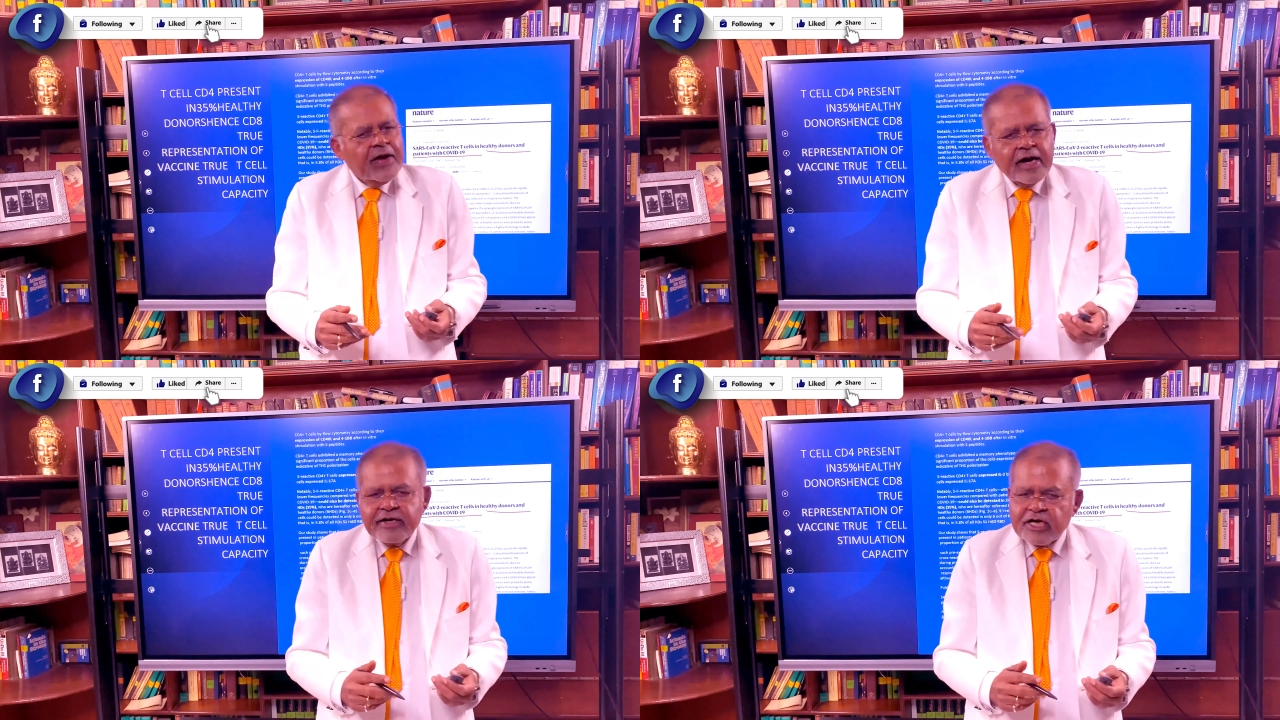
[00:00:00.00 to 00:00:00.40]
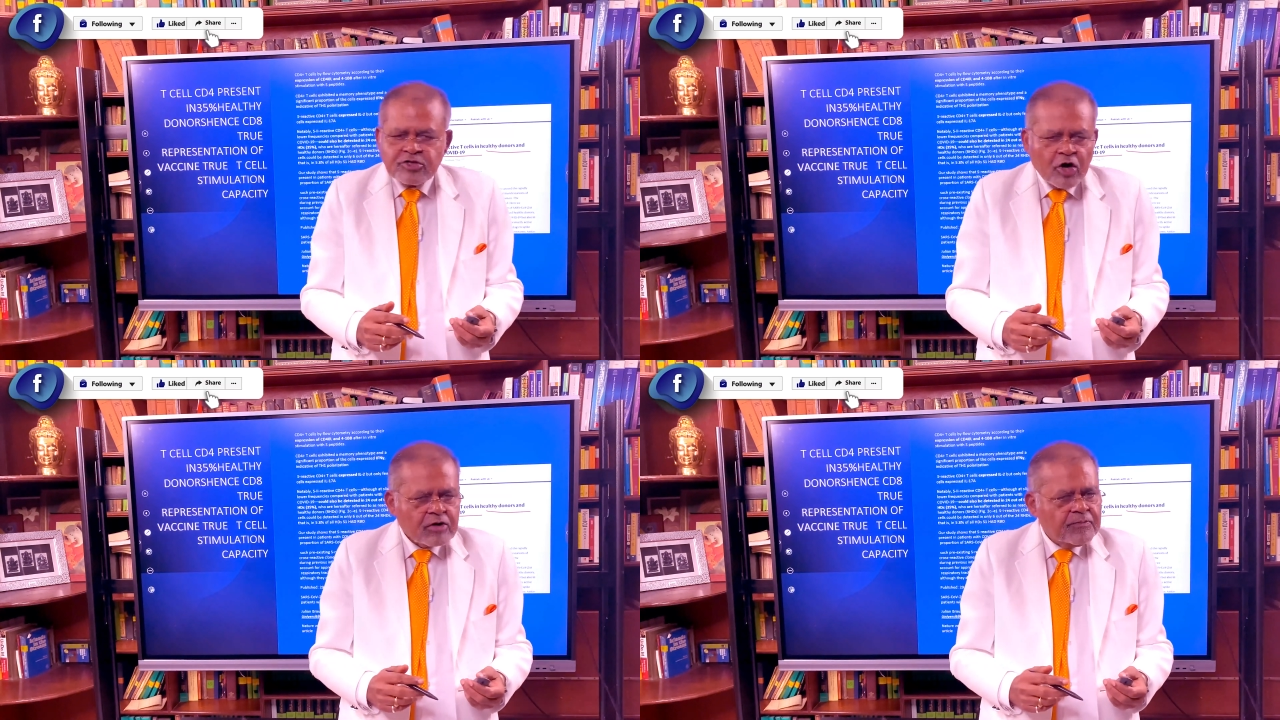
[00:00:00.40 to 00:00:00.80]
it does
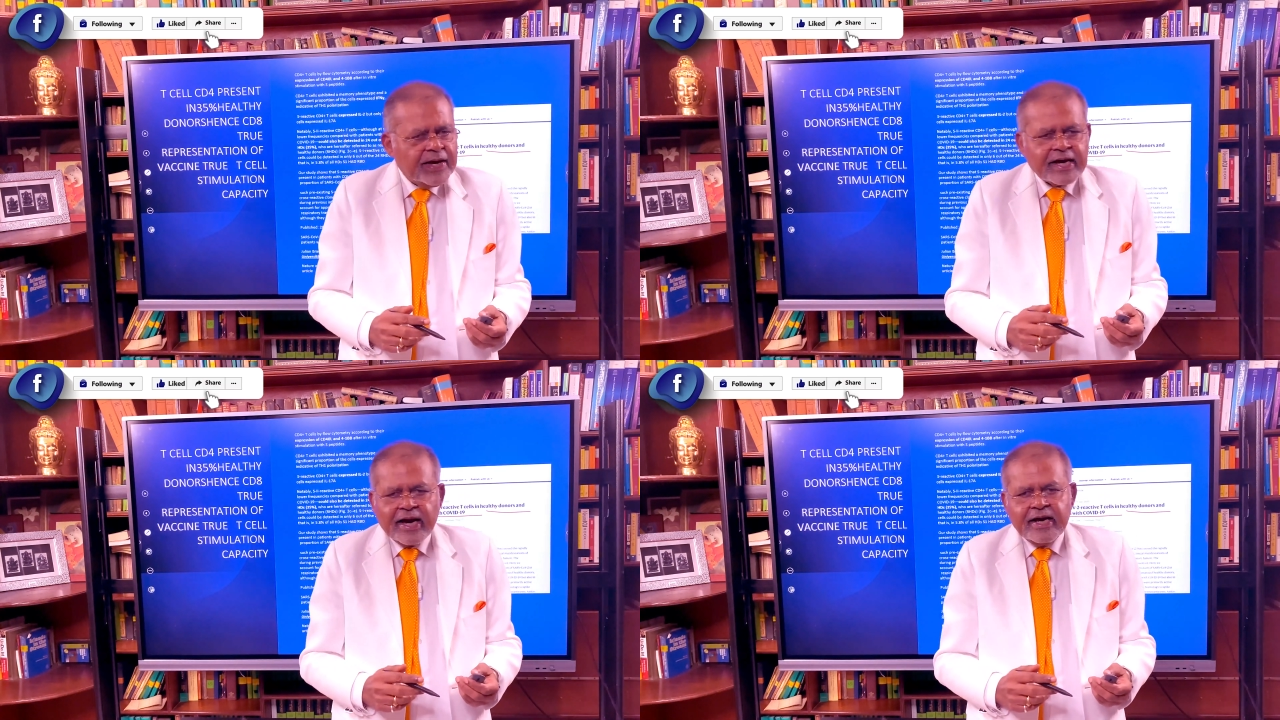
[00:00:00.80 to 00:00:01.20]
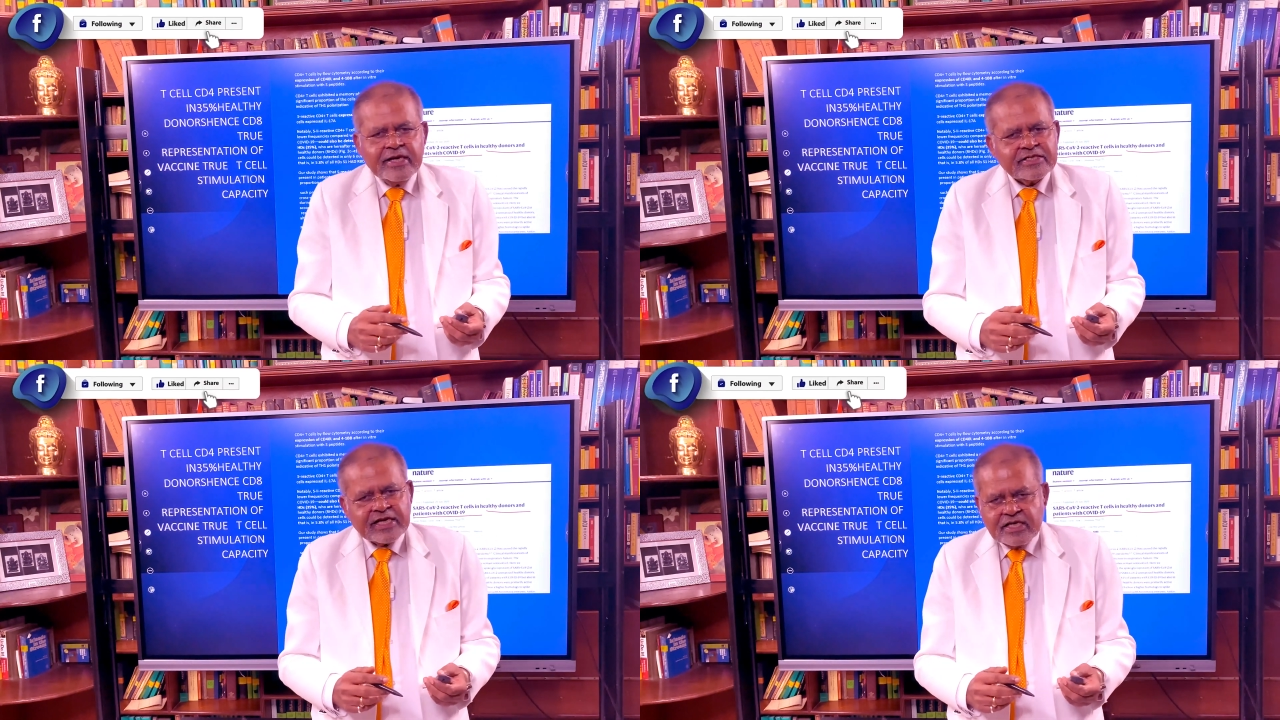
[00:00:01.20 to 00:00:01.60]
not make
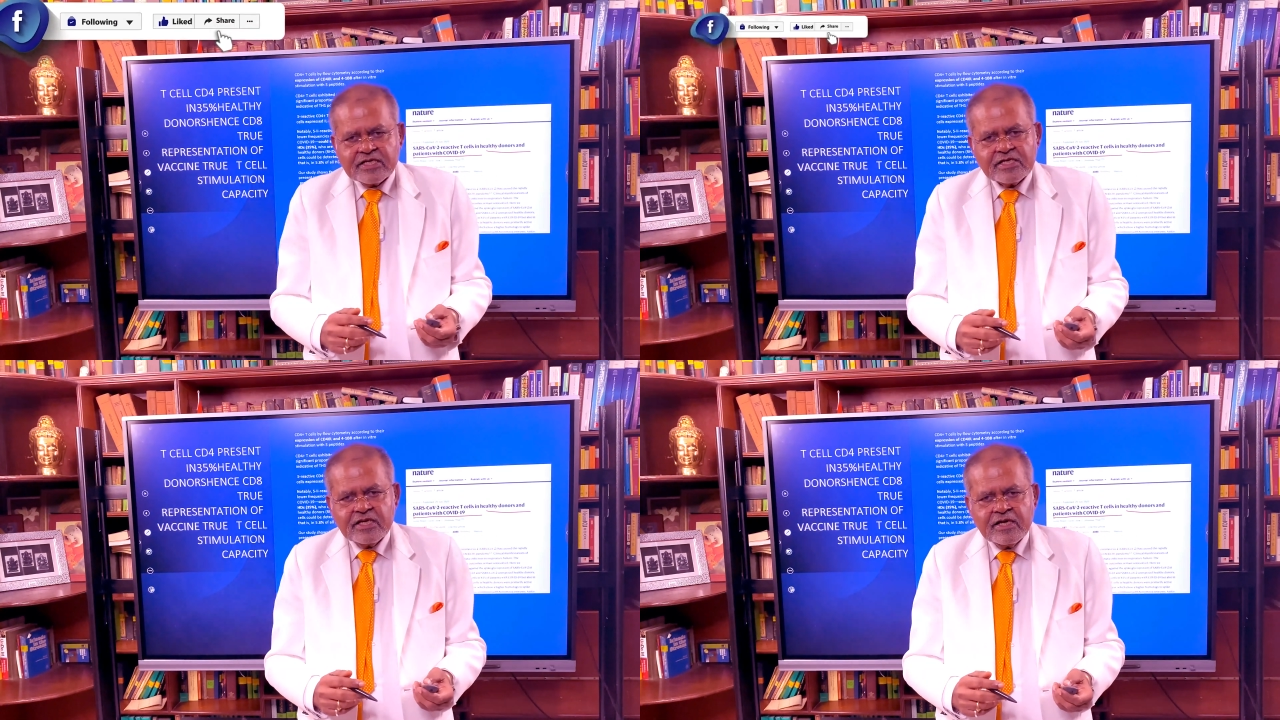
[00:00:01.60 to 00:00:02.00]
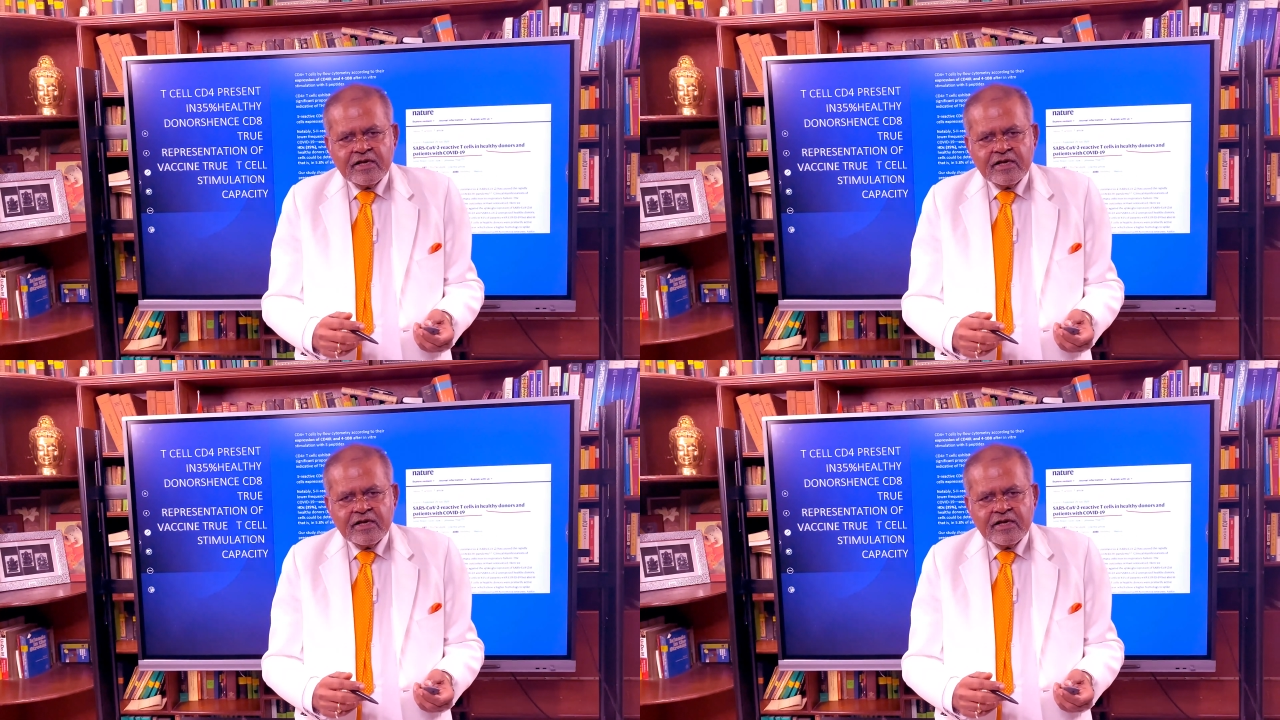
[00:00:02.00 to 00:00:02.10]
any sense